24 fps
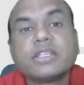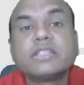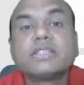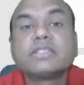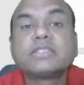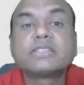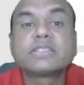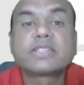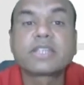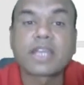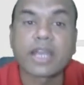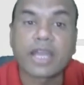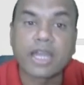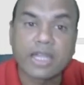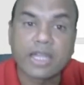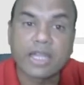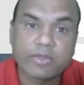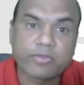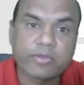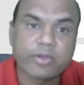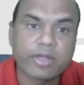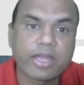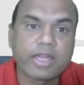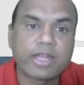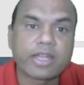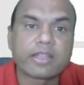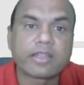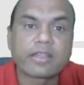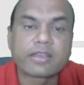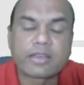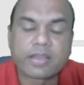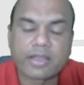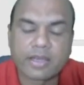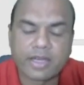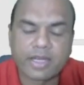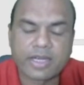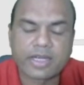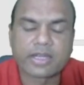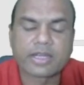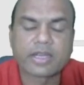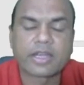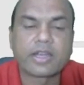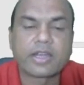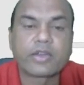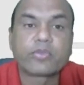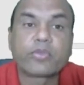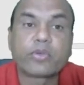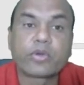Stratified. Correct.
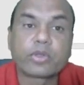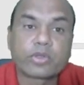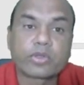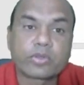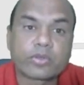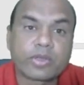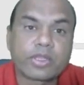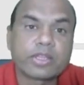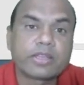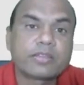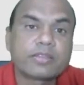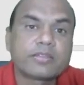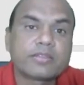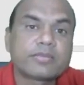And fourth one?